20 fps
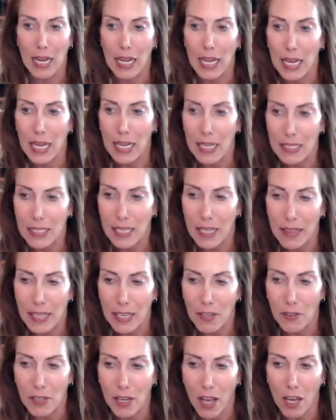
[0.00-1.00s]
isn't
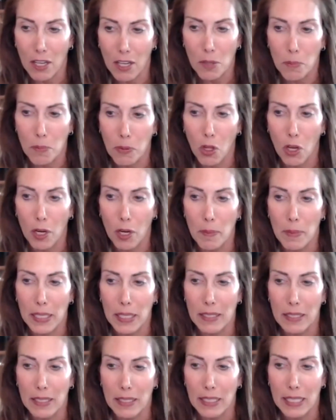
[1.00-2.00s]
there an
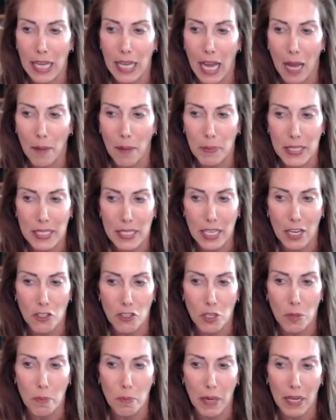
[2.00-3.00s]
unemployment
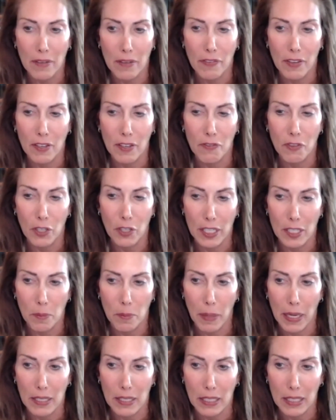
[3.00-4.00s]
compensation benefit for
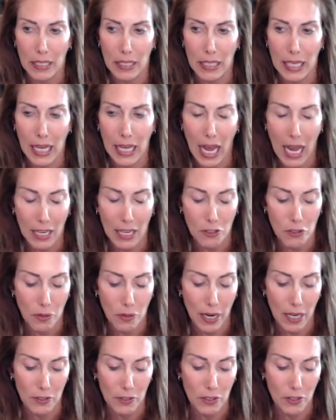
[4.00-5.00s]
independent
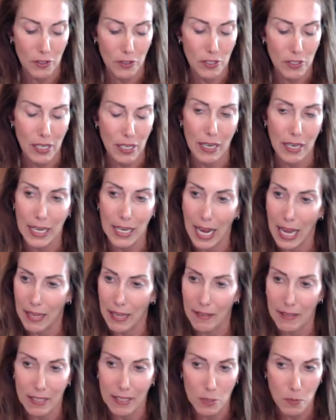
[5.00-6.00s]
contractors? And
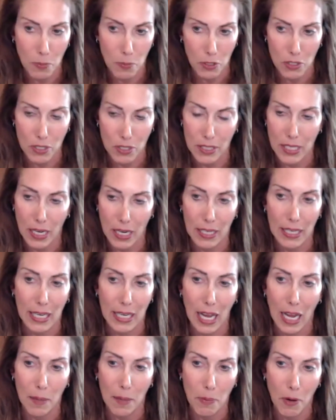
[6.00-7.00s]
again, this person said, can
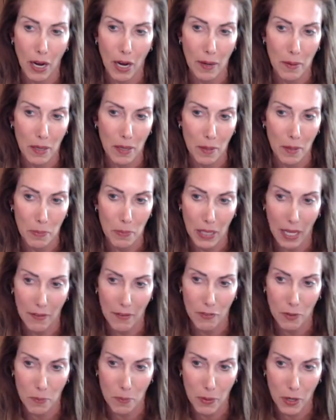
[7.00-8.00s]
I apply
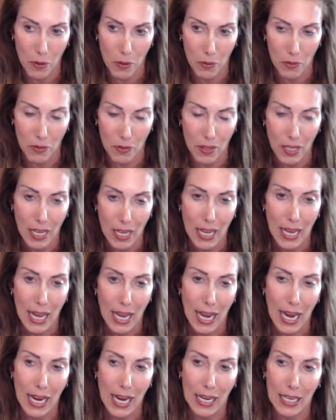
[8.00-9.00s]
for both?
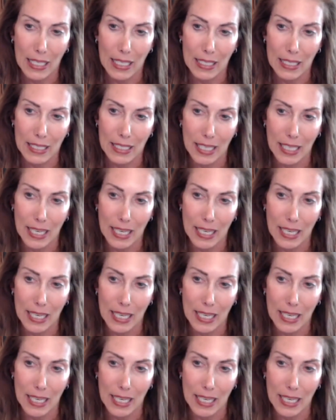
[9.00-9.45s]
And